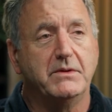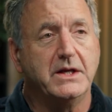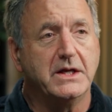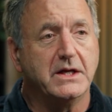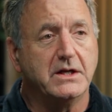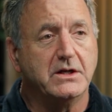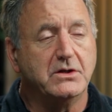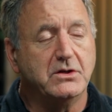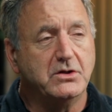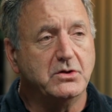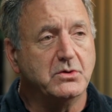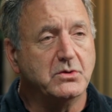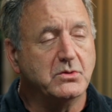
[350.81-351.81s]
and
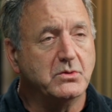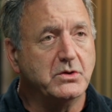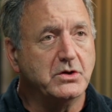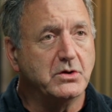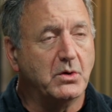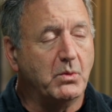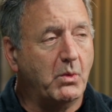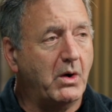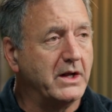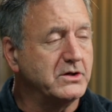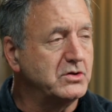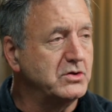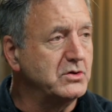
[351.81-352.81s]
you
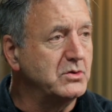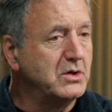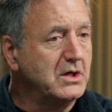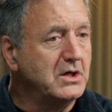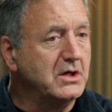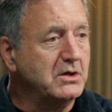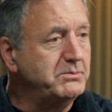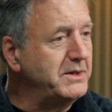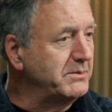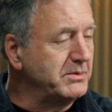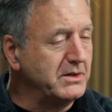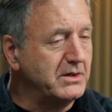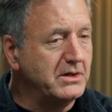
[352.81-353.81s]
want to be
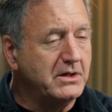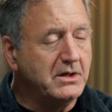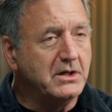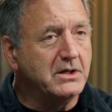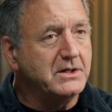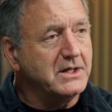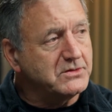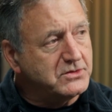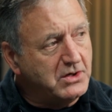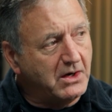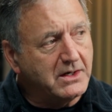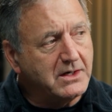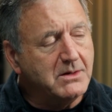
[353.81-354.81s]
able to, yes,
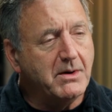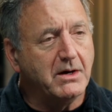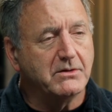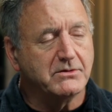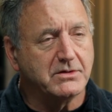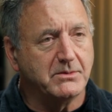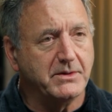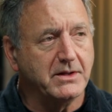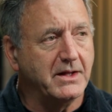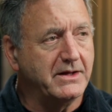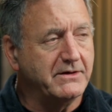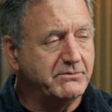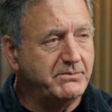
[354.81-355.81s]
talk about some of the
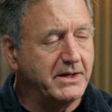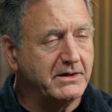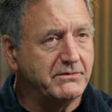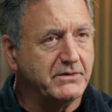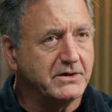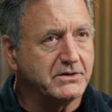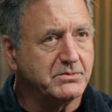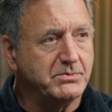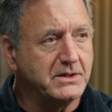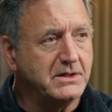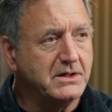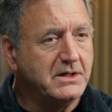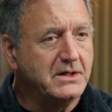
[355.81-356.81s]
life benefits,
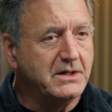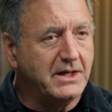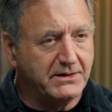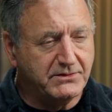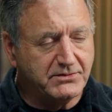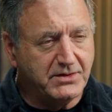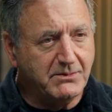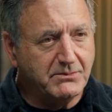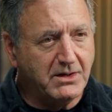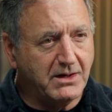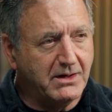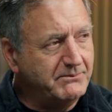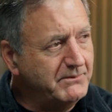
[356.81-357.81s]
but at the same
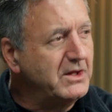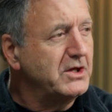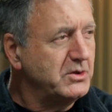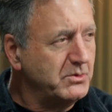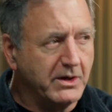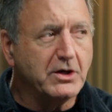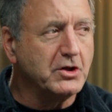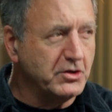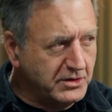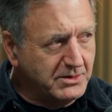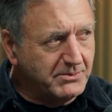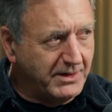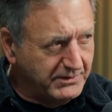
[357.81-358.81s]
time you want to
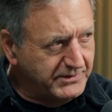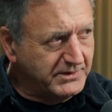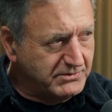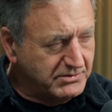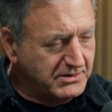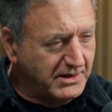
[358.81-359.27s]
learn about this stuff.